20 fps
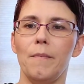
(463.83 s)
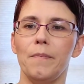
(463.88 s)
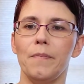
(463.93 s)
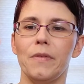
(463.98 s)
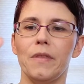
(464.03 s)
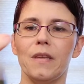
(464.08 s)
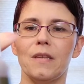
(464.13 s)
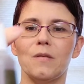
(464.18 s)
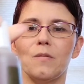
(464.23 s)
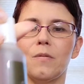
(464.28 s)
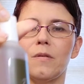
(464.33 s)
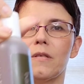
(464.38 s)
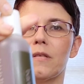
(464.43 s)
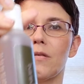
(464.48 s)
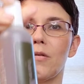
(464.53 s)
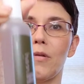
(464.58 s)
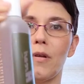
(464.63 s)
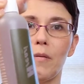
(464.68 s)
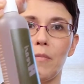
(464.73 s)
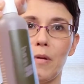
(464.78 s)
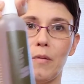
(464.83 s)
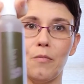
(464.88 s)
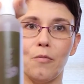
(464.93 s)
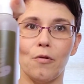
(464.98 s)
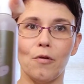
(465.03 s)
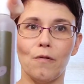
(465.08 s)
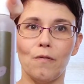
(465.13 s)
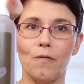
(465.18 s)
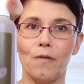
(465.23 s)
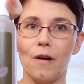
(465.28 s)
This one's going to be
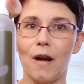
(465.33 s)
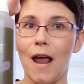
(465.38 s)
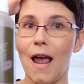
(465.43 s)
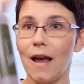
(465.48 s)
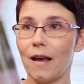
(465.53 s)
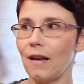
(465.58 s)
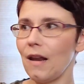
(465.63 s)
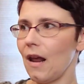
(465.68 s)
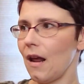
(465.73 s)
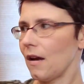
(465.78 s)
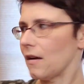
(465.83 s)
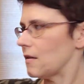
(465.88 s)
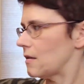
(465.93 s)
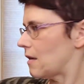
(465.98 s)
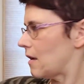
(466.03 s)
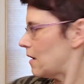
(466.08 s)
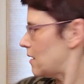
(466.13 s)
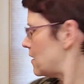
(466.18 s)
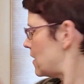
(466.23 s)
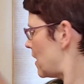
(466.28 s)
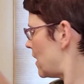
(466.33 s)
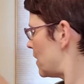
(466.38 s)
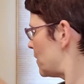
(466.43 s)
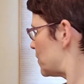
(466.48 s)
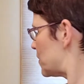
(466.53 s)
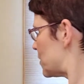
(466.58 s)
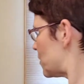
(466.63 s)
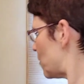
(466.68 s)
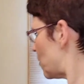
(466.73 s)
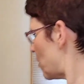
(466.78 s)
more for acneic skin
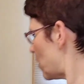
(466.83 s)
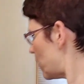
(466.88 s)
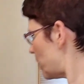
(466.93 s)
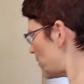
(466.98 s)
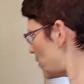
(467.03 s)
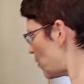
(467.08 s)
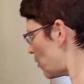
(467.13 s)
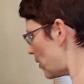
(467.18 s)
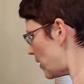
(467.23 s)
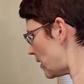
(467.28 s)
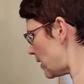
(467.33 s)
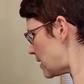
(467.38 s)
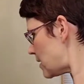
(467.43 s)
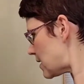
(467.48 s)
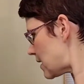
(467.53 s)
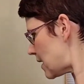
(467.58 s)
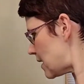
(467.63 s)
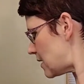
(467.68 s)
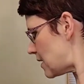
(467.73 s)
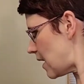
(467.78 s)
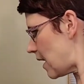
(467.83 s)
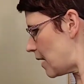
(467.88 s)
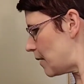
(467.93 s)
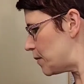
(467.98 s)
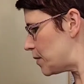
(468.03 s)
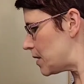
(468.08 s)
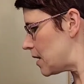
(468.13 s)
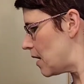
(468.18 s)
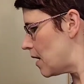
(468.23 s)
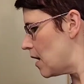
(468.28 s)
types or for oily skin
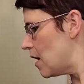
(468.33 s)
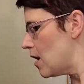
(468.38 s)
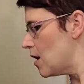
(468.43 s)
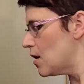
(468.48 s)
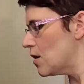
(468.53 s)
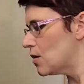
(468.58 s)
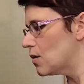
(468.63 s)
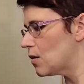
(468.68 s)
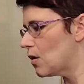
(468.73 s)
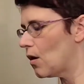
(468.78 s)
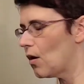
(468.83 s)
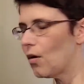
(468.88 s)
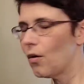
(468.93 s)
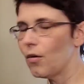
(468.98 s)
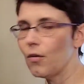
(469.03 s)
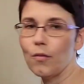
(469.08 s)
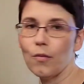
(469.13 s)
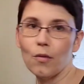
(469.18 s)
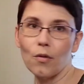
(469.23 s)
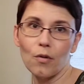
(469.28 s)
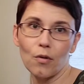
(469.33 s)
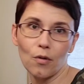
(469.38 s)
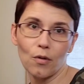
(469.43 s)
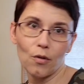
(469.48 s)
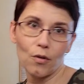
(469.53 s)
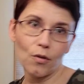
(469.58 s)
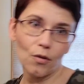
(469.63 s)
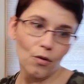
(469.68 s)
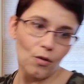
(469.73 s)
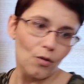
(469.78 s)
types. So
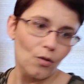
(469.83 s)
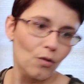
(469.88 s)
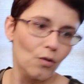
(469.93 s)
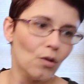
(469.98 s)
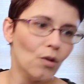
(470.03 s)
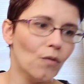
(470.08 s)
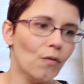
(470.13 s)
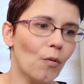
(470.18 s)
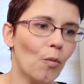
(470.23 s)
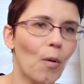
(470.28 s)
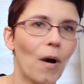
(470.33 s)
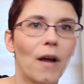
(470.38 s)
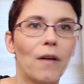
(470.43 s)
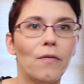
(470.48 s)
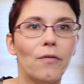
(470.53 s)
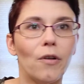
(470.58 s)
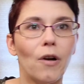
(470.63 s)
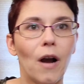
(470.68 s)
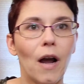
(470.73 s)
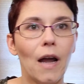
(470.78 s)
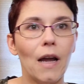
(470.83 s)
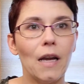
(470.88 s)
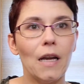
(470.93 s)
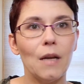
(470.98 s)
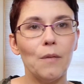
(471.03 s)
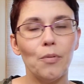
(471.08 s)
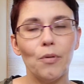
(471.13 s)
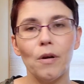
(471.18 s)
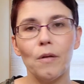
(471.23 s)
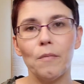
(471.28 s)
you have a wide
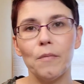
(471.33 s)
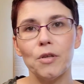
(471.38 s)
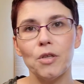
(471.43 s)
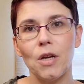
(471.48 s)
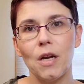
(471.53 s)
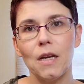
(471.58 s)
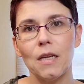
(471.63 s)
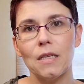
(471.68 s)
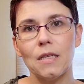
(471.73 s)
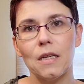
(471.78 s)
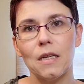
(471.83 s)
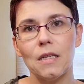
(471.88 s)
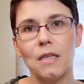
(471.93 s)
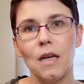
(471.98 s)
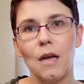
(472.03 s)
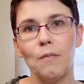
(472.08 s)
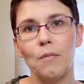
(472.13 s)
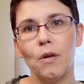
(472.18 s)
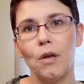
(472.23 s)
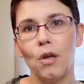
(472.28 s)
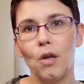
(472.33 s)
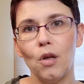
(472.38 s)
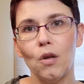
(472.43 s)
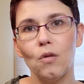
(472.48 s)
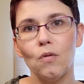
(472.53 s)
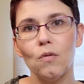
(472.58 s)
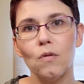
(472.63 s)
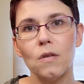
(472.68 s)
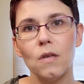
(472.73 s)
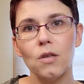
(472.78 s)
variety. Pretty much any skin type can
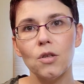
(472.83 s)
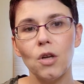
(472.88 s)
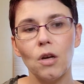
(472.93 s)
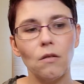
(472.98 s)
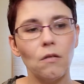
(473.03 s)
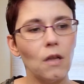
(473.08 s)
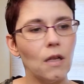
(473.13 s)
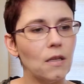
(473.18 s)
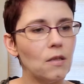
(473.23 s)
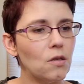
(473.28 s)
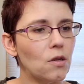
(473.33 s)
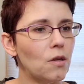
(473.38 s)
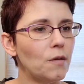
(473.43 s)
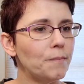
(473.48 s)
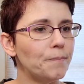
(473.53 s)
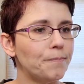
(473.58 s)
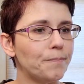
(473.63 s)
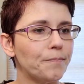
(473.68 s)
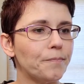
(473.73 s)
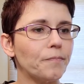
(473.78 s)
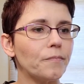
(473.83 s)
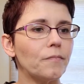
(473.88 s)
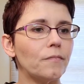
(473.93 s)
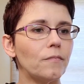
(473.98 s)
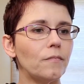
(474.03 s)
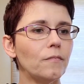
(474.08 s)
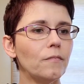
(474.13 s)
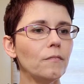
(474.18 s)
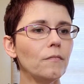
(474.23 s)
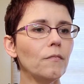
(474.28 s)
use a gel cleanser.
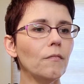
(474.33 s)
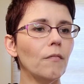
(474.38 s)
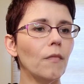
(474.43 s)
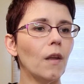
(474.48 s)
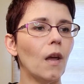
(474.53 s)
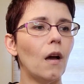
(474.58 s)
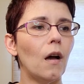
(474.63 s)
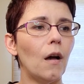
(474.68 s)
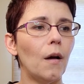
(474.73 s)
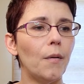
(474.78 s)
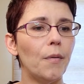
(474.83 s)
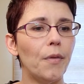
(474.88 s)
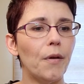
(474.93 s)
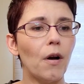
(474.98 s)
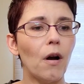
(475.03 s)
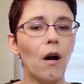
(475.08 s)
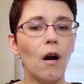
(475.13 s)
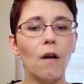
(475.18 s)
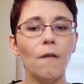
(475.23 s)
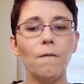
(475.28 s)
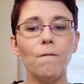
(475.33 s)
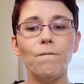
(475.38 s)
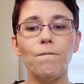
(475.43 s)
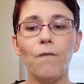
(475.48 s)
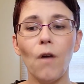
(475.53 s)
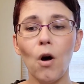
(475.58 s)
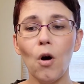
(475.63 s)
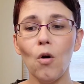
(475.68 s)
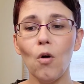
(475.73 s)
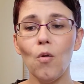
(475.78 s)
There are
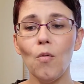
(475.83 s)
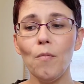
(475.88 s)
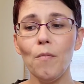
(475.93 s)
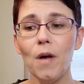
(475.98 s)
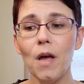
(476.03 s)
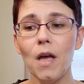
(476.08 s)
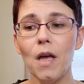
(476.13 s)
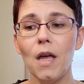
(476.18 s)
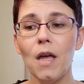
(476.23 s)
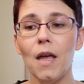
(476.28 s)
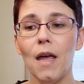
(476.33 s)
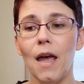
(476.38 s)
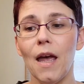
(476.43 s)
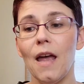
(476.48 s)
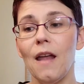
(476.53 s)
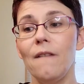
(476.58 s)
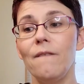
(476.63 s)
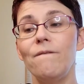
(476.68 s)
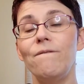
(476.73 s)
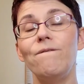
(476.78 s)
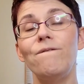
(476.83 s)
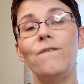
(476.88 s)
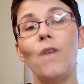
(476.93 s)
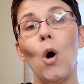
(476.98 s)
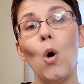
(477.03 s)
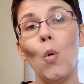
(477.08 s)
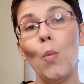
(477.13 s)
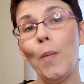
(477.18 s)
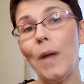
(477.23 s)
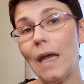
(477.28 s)
foam and
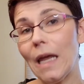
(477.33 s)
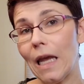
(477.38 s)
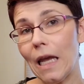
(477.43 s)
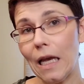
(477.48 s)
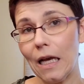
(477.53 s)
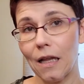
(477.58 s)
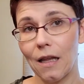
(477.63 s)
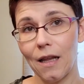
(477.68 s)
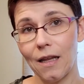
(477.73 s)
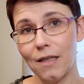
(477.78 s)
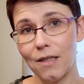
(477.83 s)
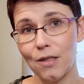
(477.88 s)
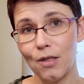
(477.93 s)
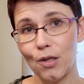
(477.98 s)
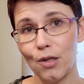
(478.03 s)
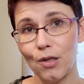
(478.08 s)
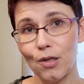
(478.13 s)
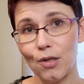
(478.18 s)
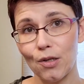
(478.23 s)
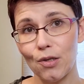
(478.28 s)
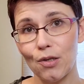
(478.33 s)
foaming cleansers.